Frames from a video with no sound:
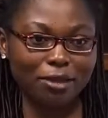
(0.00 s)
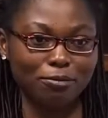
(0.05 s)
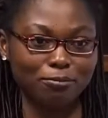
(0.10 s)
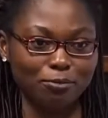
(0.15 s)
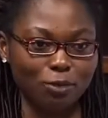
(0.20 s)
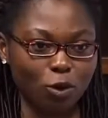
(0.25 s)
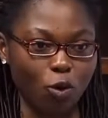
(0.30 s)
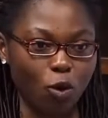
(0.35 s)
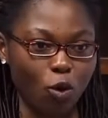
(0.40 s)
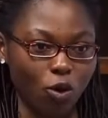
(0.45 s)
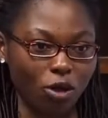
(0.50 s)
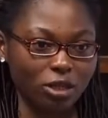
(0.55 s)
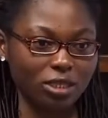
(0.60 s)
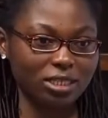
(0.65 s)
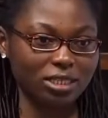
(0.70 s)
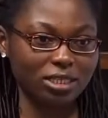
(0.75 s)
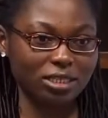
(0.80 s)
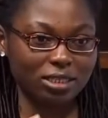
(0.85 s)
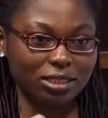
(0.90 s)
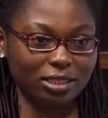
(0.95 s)

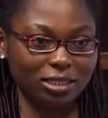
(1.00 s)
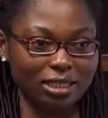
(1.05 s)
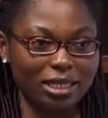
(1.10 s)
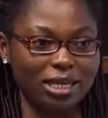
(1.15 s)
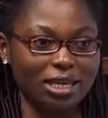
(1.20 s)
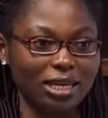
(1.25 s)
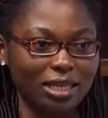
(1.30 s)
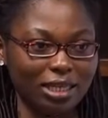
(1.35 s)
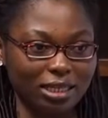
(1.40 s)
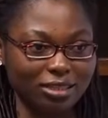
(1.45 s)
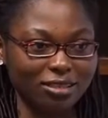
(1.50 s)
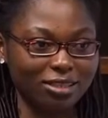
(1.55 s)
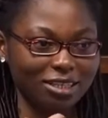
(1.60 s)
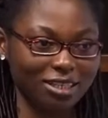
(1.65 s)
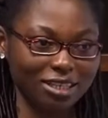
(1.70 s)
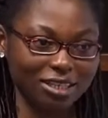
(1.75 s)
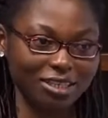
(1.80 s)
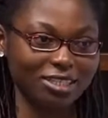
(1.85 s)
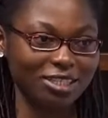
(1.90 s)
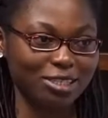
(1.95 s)
because they
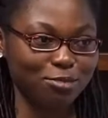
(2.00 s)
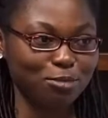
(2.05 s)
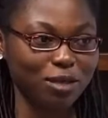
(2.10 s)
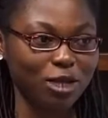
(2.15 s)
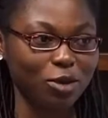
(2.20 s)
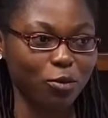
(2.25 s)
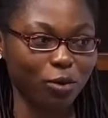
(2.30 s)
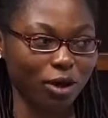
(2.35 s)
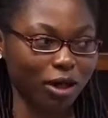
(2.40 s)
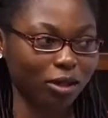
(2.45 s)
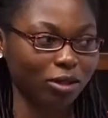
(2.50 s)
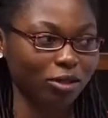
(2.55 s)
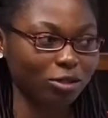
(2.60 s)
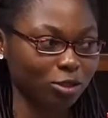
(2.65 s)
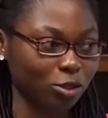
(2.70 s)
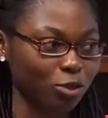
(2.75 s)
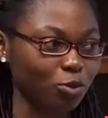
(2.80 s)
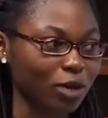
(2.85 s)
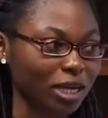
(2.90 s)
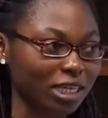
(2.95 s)
didn't speak well
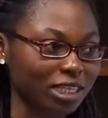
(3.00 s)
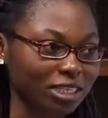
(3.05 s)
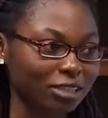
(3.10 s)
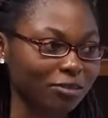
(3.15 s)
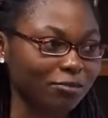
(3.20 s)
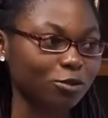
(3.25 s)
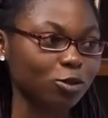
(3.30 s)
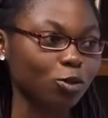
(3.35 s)
to a chief.